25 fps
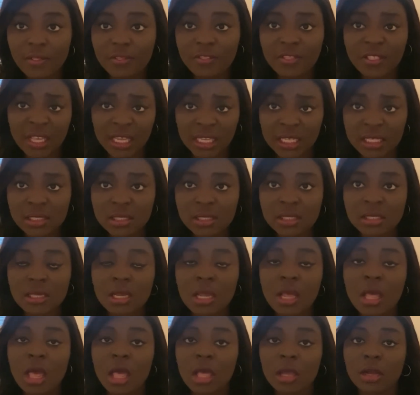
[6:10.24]
things,
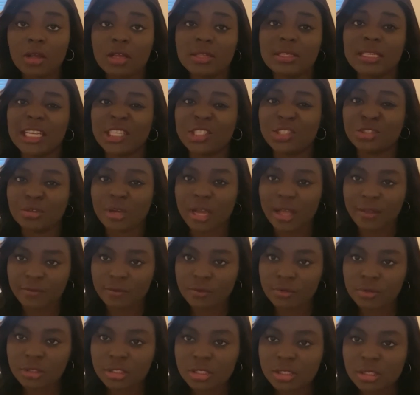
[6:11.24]
because I
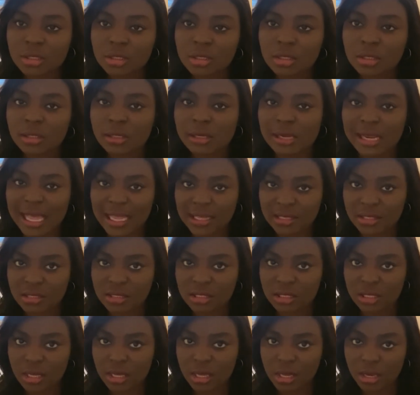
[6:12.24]
traveled
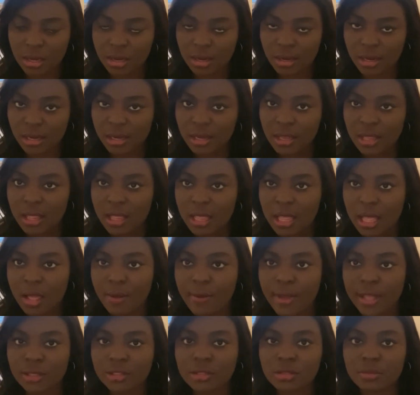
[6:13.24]
last year. I
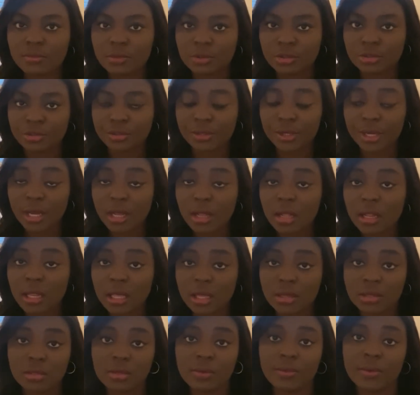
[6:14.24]
went to Montreal. I
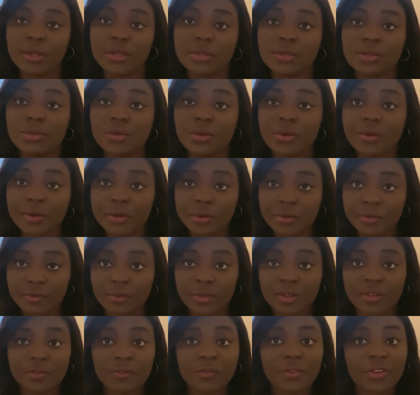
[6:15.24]
also went to Toronto
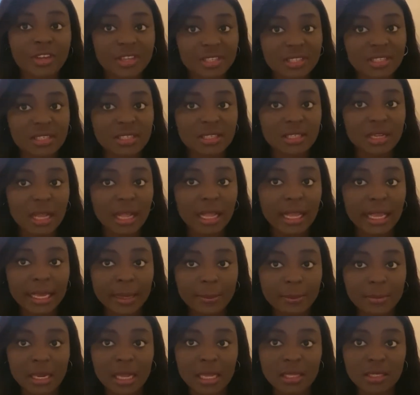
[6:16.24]
for the first
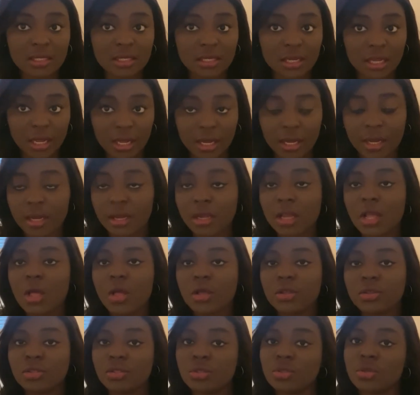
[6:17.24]
time last year.
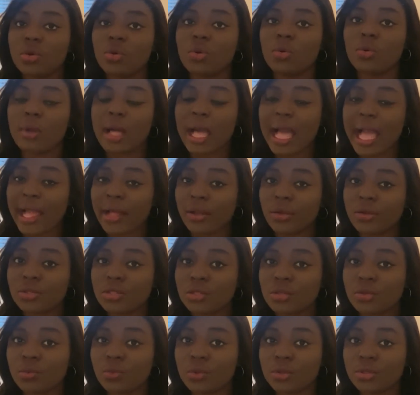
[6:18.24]
So I
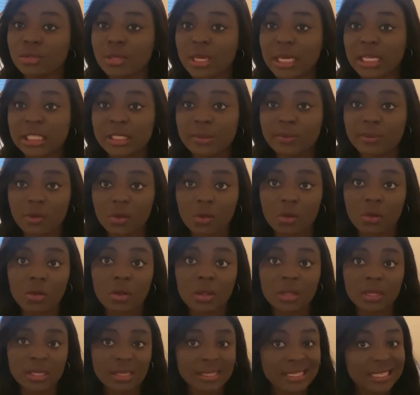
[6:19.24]
also want to explore
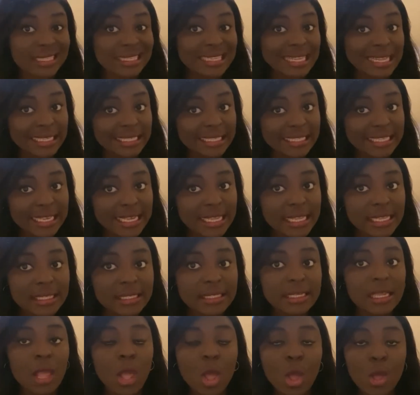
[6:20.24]
other
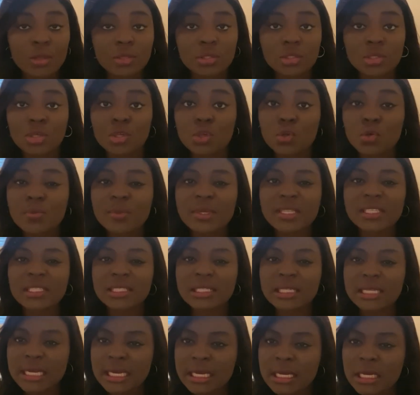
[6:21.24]
cities. So you'll be
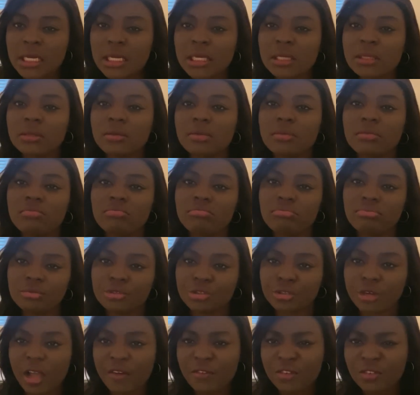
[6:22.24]
seeing
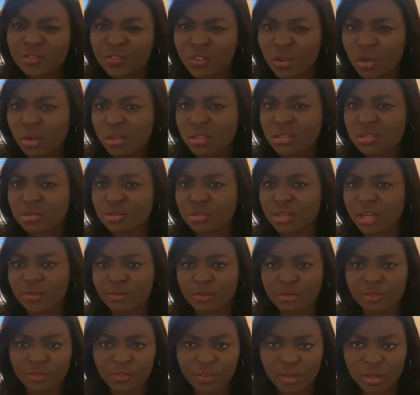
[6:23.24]
travel vlogs,
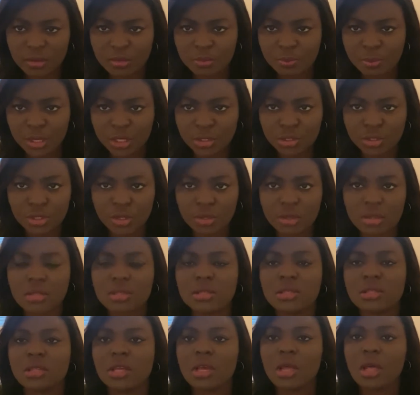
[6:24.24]
travel
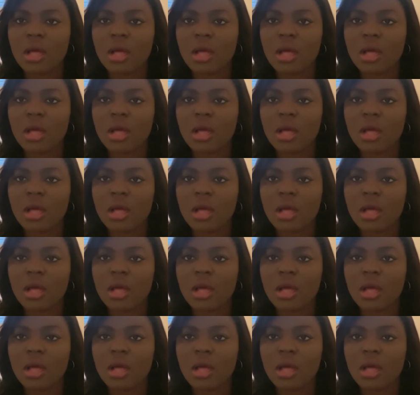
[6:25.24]
pictures,